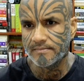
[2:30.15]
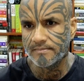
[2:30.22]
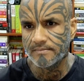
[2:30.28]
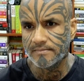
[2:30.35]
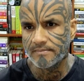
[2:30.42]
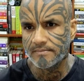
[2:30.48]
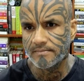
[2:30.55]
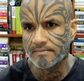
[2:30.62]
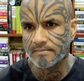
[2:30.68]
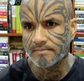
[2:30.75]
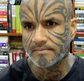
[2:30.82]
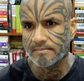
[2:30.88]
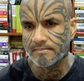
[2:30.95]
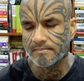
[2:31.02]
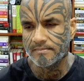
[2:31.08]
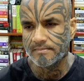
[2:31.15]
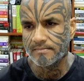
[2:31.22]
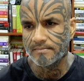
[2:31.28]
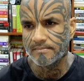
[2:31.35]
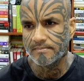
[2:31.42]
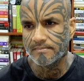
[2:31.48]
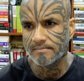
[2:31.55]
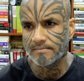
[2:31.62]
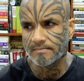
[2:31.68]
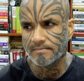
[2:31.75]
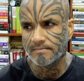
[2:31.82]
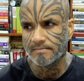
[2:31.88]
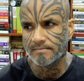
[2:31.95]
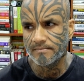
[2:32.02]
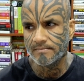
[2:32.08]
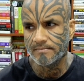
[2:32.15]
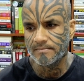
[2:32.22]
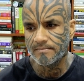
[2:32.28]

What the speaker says: No one is speaking in this clip.